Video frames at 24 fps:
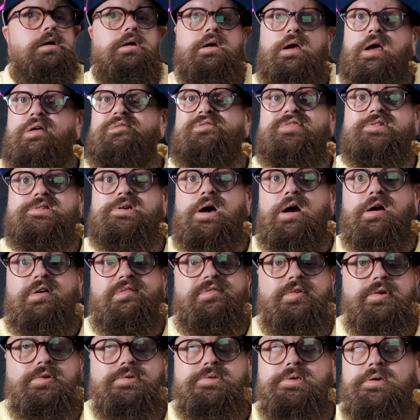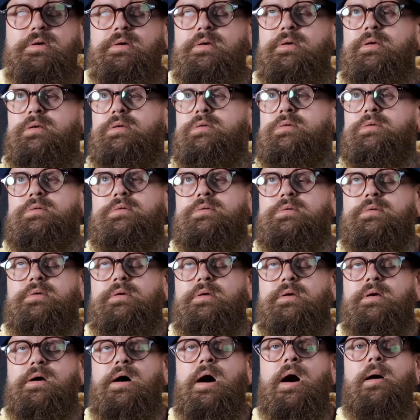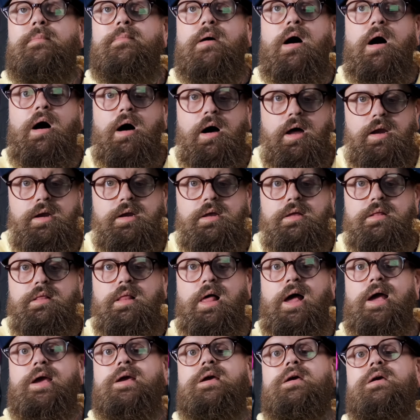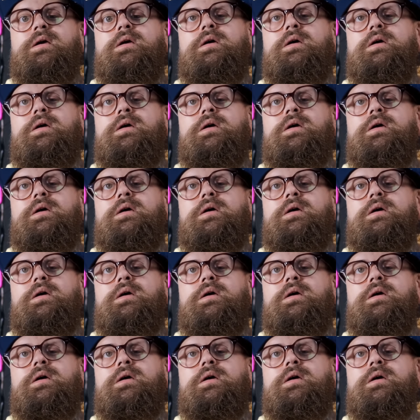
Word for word: and photographers, come on. Like,